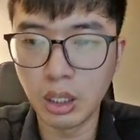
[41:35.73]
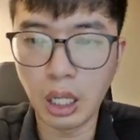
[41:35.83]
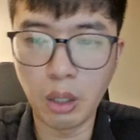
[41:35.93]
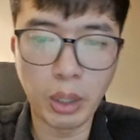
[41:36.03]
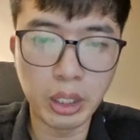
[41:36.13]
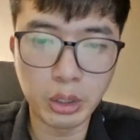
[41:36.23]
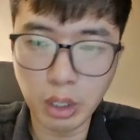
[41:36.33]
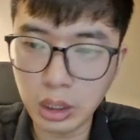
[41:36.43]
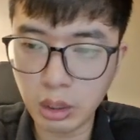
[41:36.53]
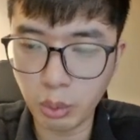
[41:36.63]
When it
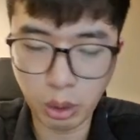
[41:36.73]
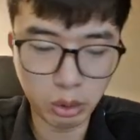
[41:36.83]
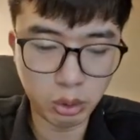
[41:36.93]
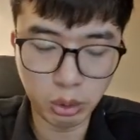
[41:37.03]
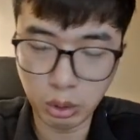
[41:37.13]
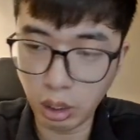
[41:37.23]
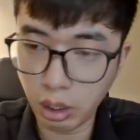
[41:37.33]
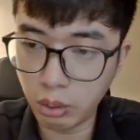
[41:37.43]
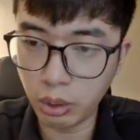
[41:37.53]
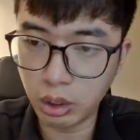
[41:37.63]
drops, we continue to
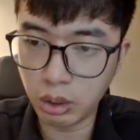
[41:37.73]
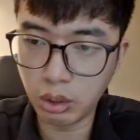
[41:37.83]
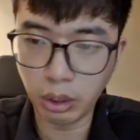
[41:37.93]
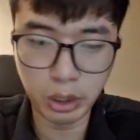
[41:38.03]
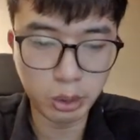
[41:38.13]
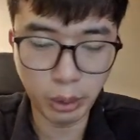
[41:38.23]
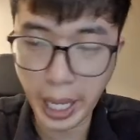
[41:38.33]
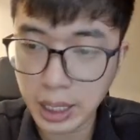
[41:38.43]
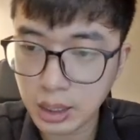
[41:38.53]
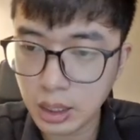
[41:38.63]
drop. We continue to
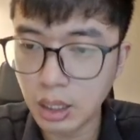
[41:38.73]
add.